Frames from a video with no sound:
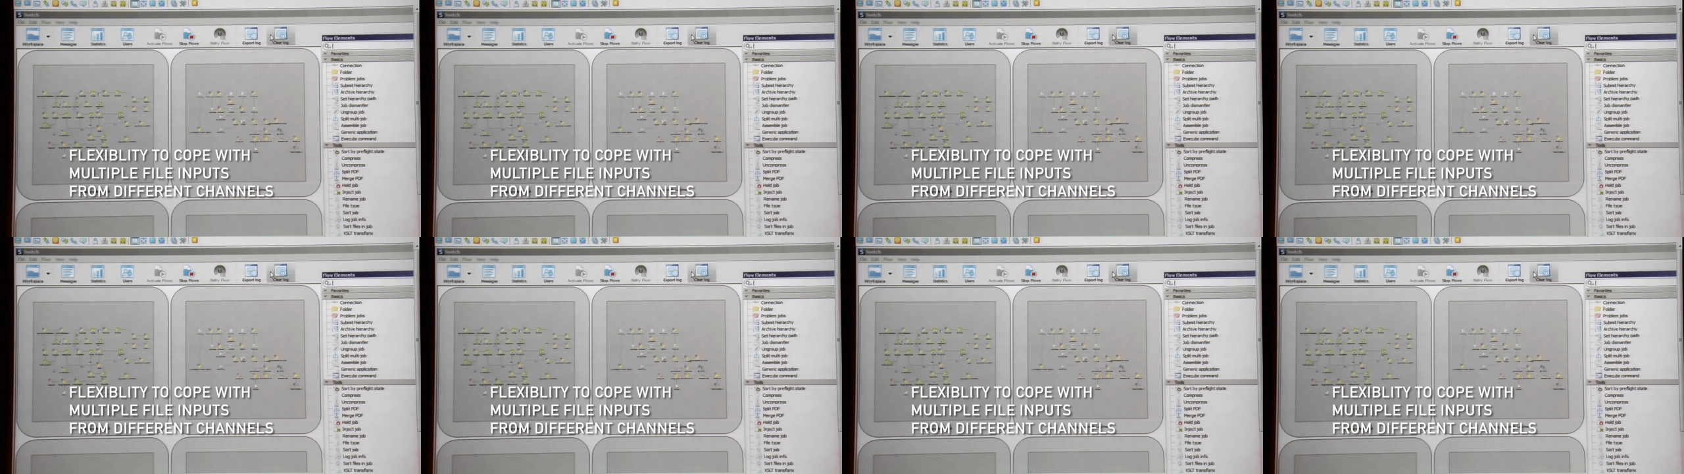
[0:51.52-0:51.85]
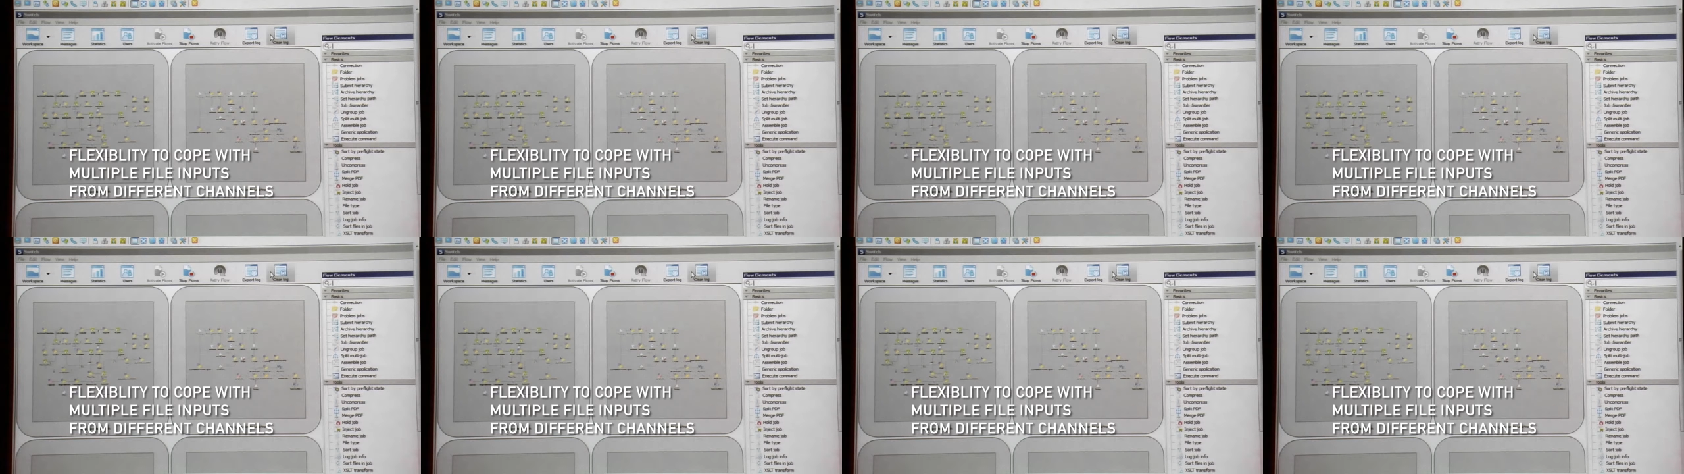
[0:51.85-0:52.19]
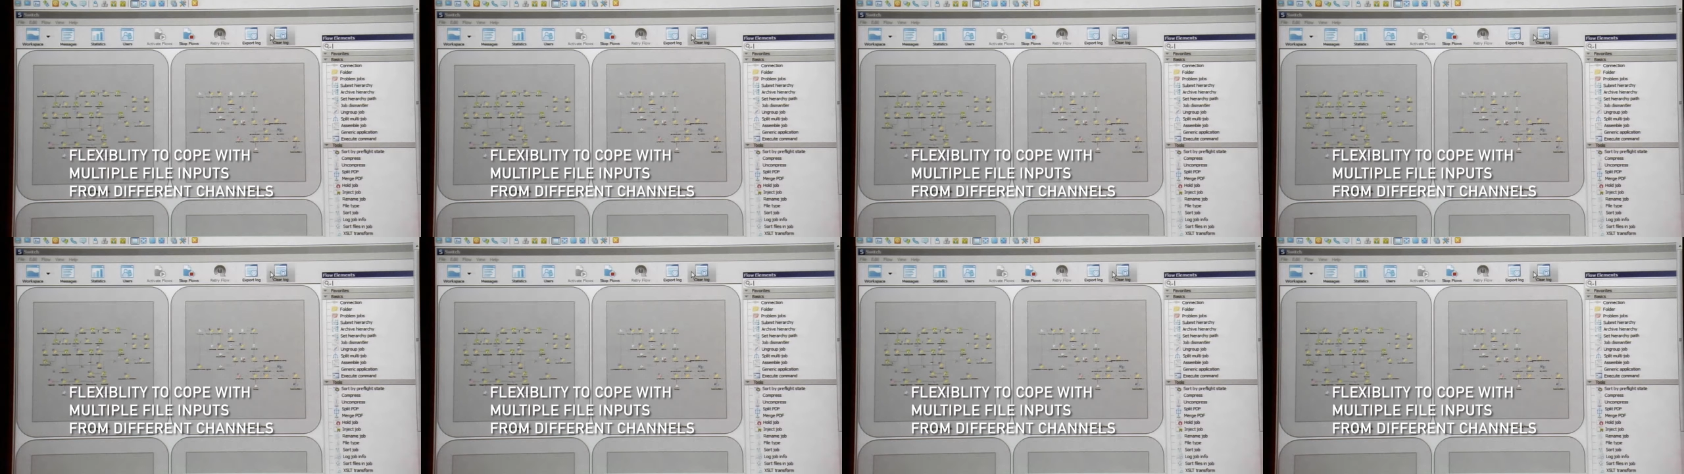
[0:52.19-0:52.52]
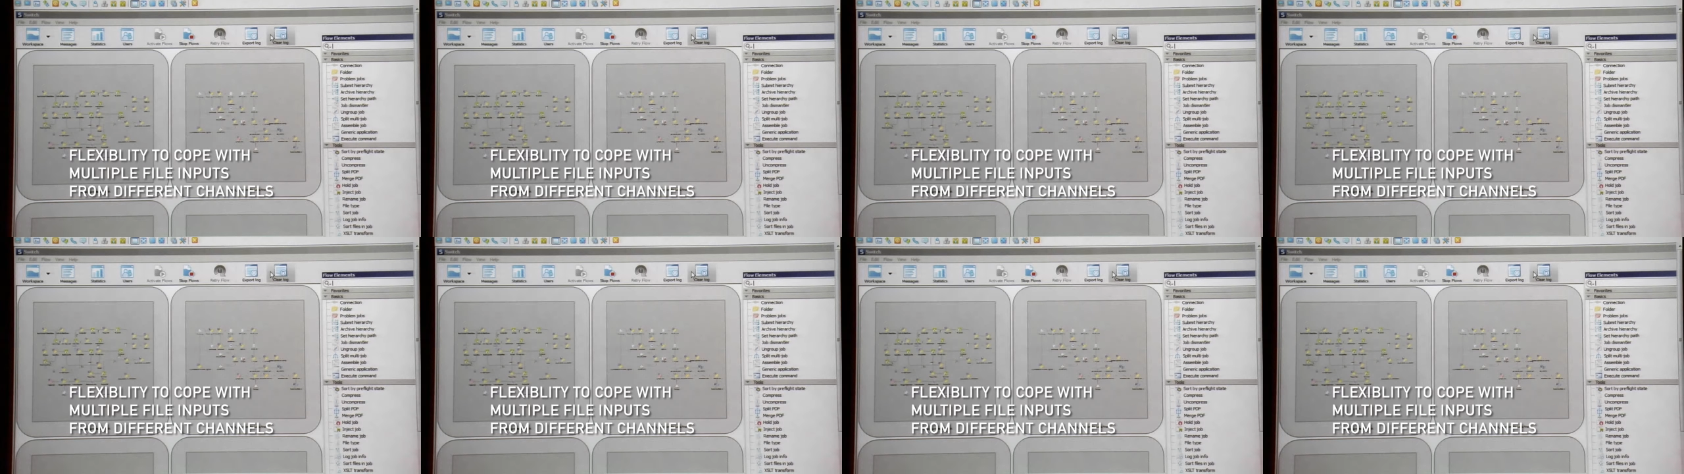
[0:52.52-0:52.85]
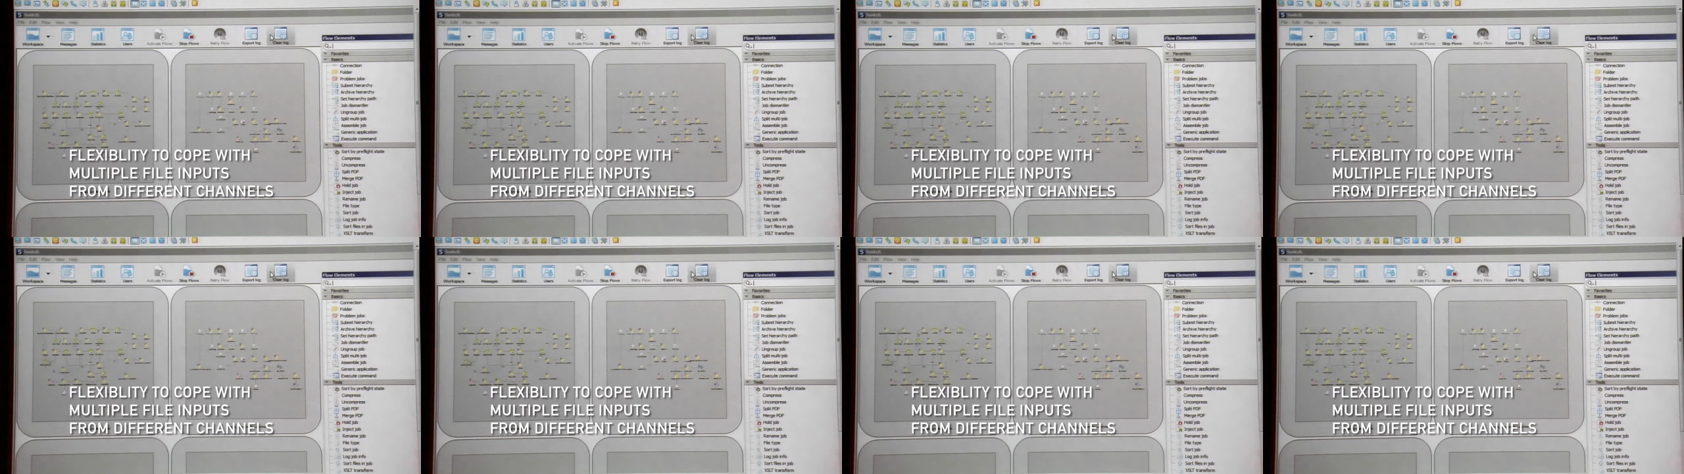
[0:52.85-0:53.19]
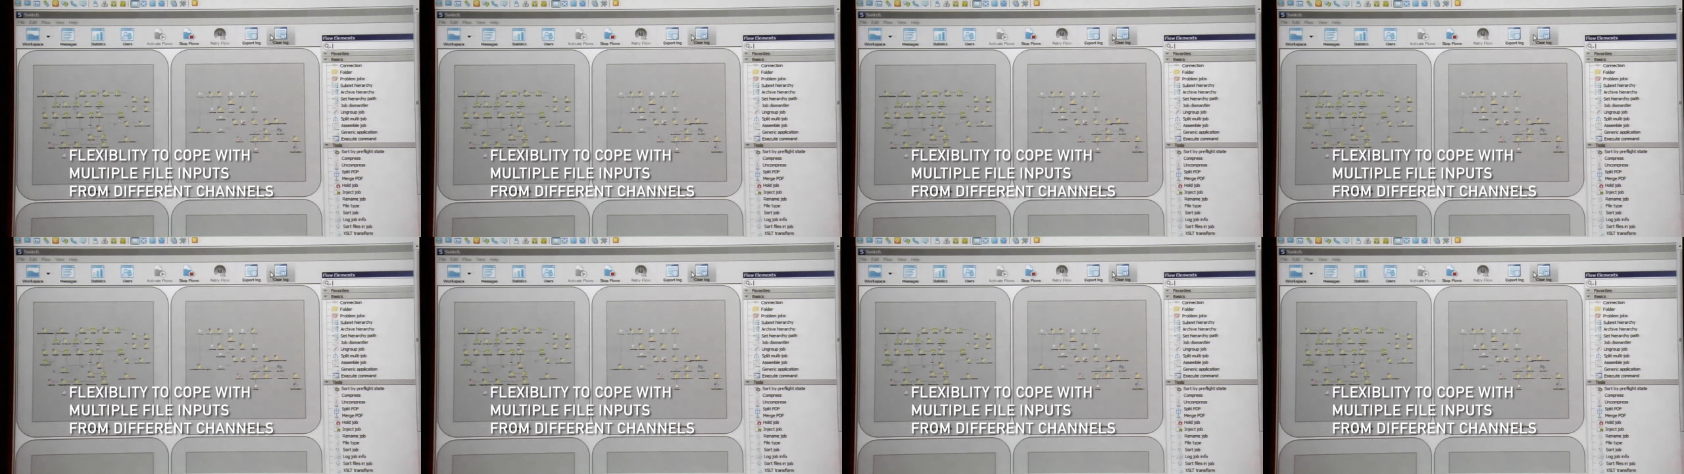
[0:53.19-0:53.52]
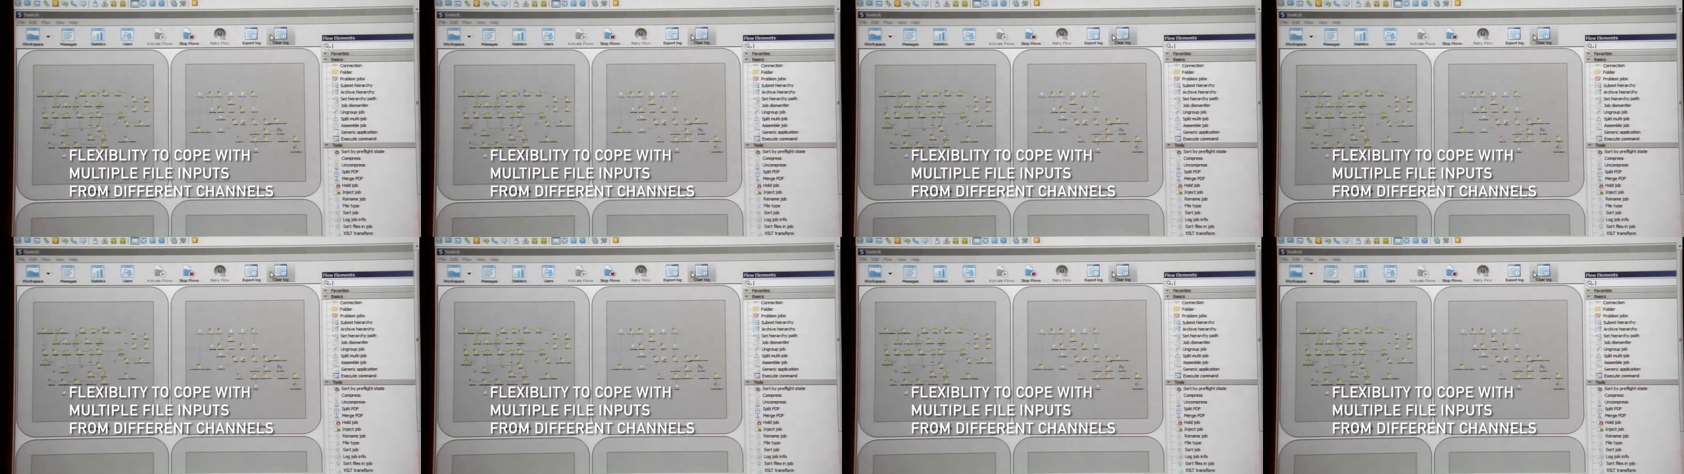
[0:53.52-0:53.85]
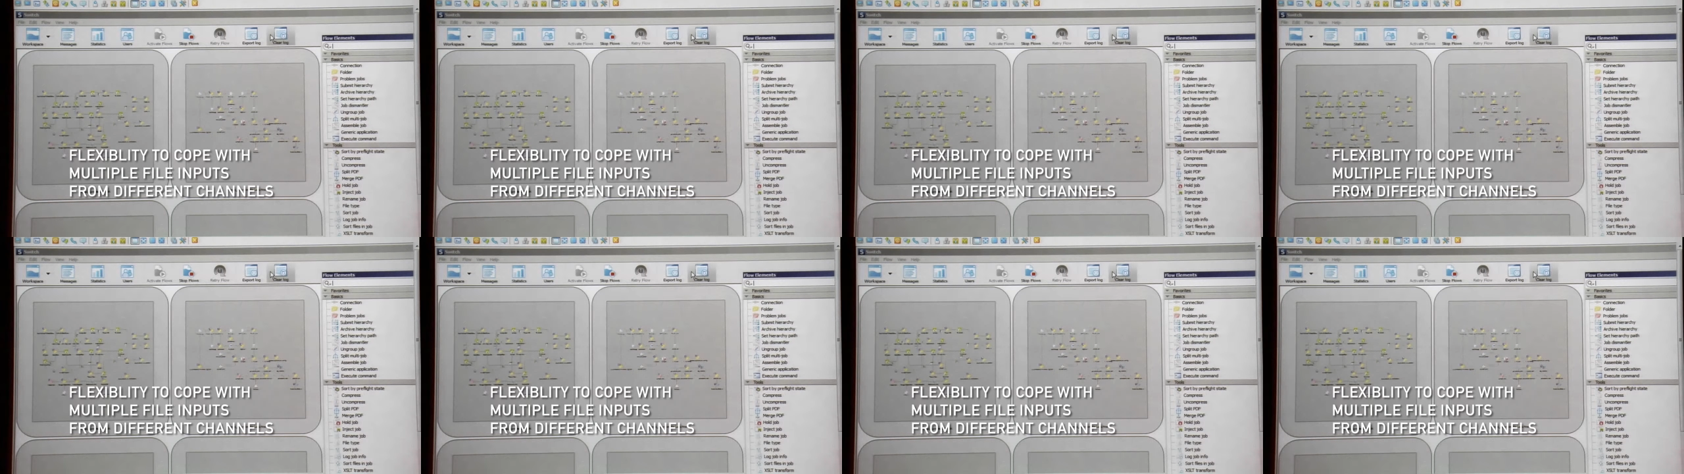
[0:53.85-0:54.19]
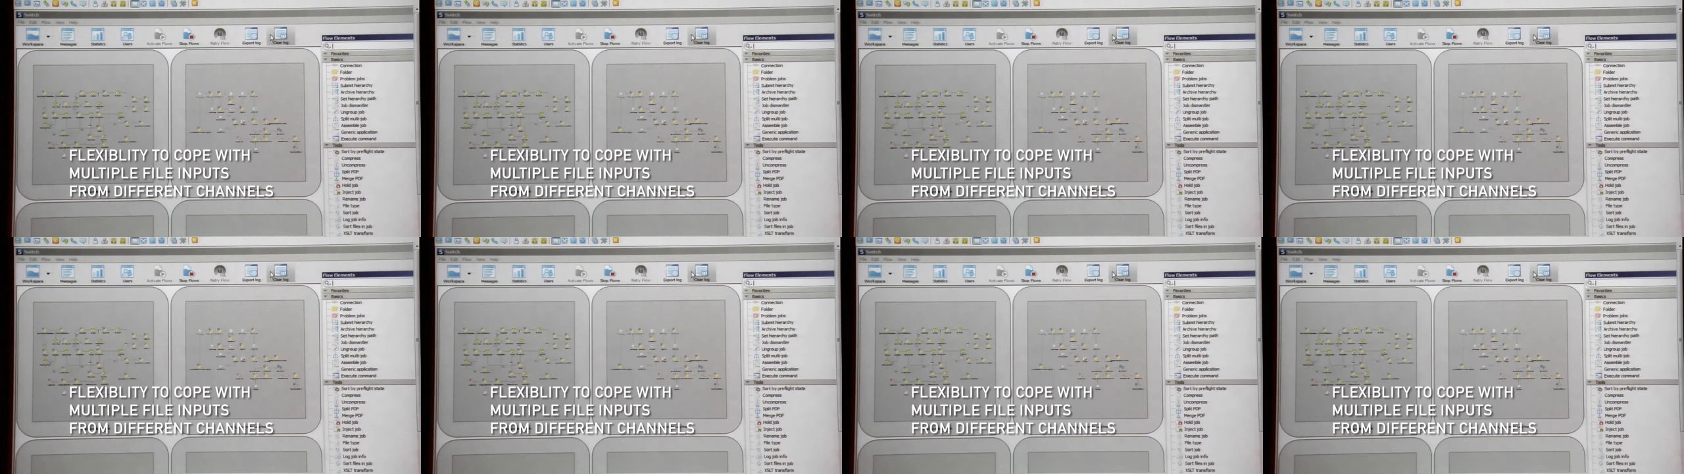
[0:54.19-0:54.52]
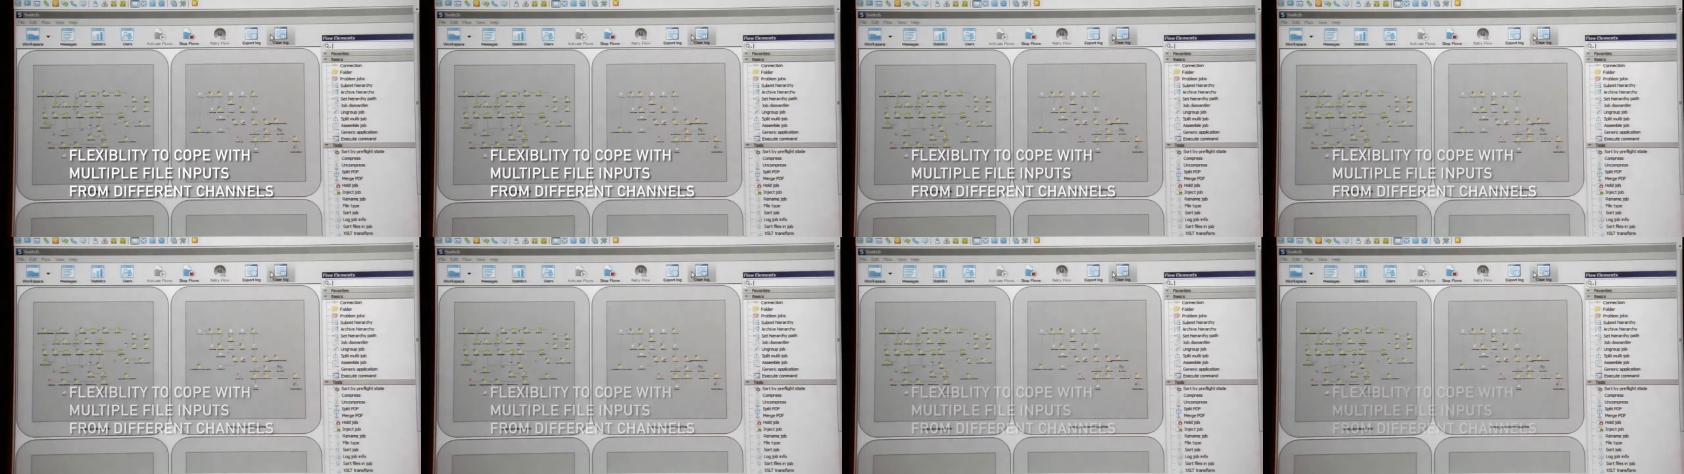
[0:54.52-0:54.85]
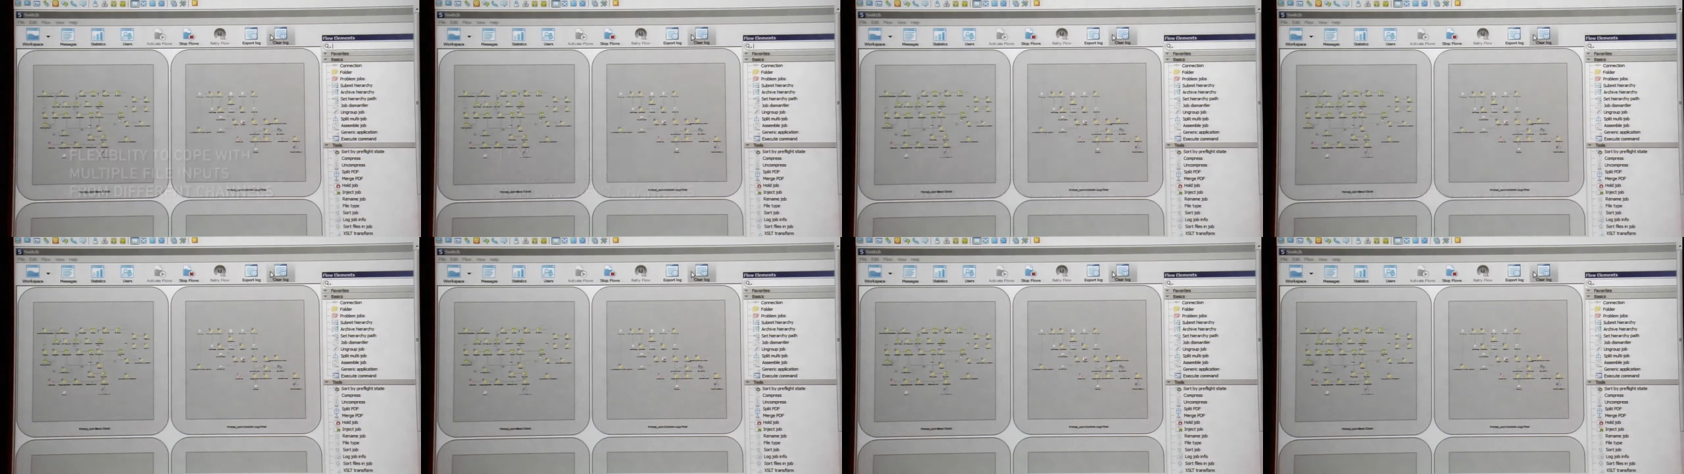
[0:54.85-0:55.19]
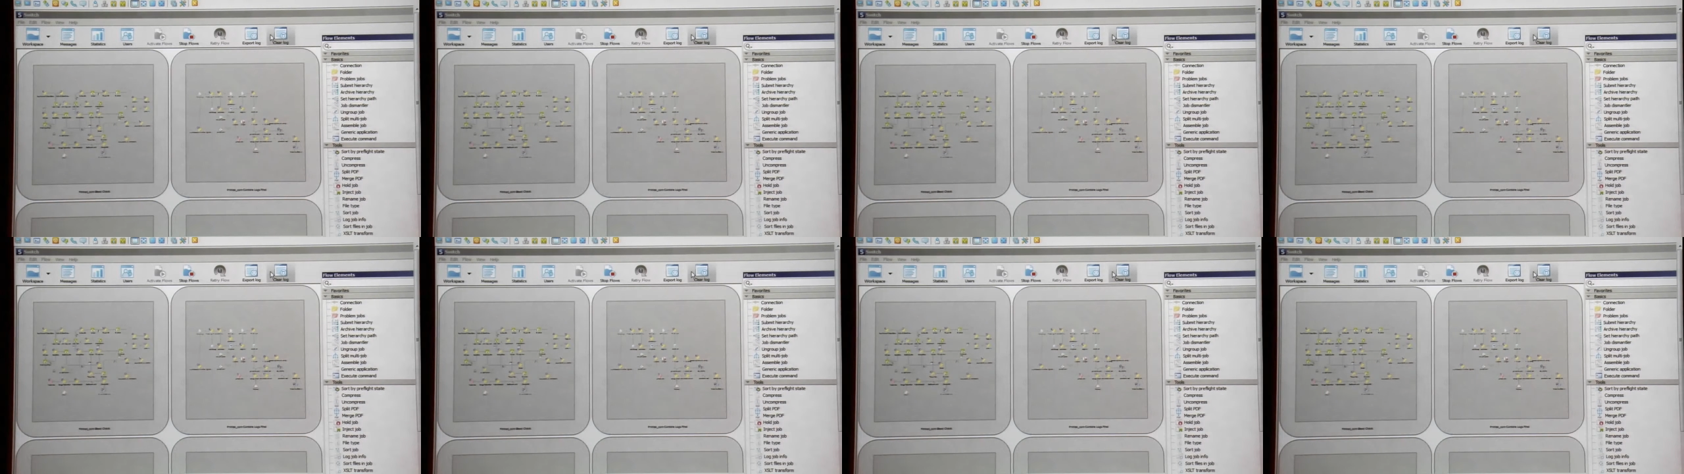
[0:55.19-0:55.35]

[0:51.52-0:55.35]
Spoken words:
[unreadable: no face in view]